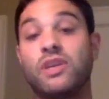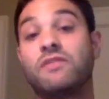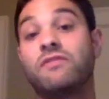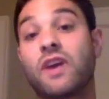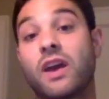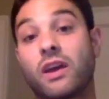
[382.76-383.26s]

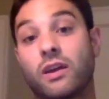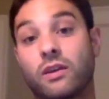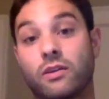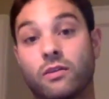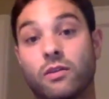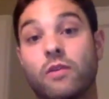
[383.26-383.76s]
vague,
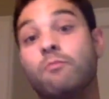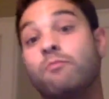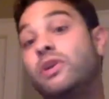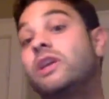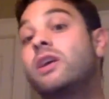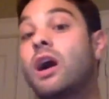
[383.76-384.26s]

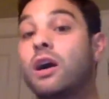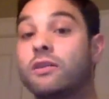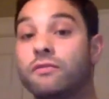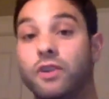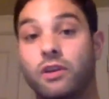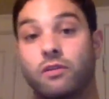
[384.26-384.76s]
be
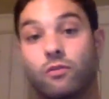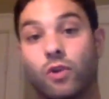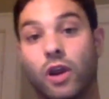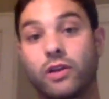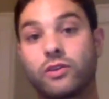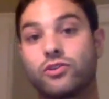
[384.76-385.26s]
confident,
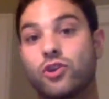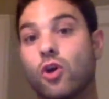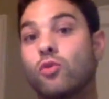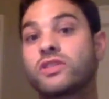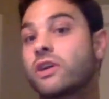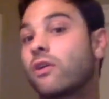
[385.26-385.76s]
right?
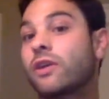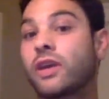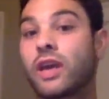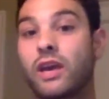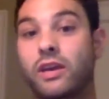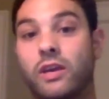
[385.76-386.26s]
Don't sell the
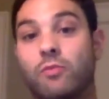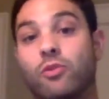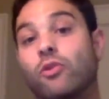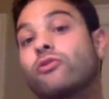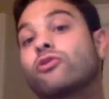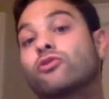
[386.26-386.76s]
gatekeeper.
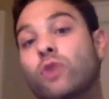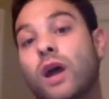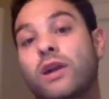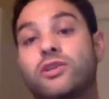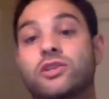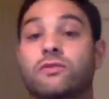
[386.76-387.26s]
Those are
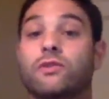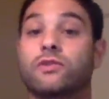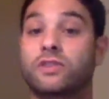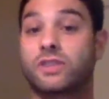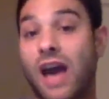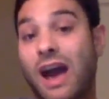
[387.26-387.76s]
strategies
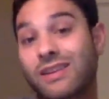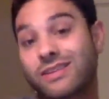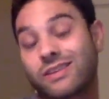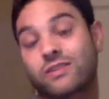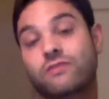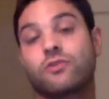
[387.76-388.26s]
versus
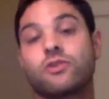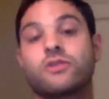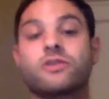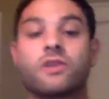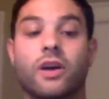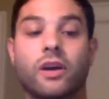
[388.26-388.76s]
tactics
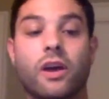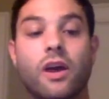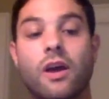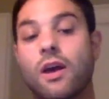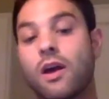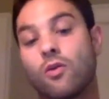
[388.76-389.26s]
versus like
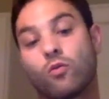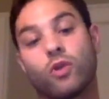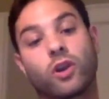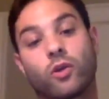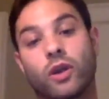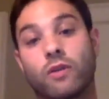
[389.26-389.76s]

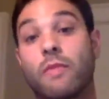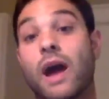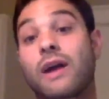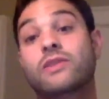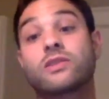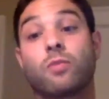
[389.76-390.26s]
ring ring,
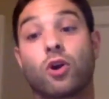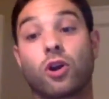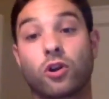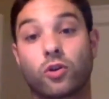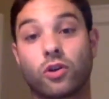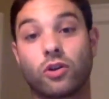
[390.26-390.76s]
Max's Bar
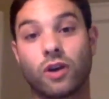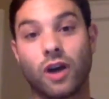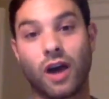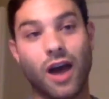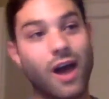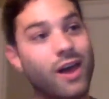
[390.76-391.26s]
and Grill.
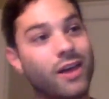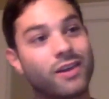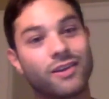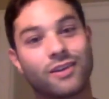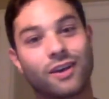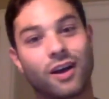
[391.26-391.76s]

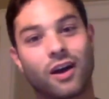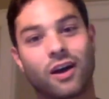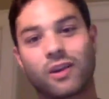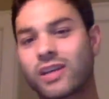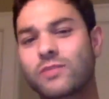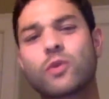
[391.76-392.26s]
Hey, can
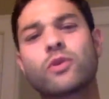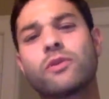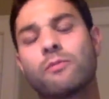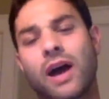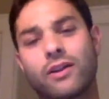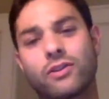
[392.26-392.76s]
I speak with the
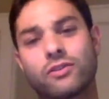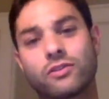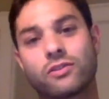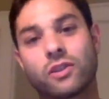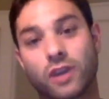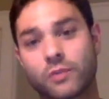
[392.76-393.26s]
manager?
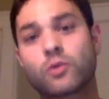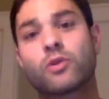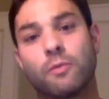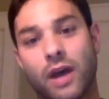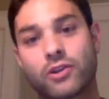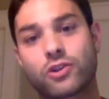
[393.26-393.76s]
Can I speak with
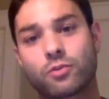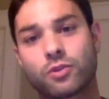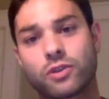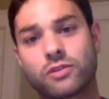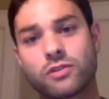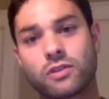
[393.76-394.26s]
the manager,
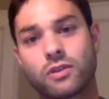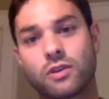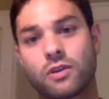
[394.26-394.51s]
please?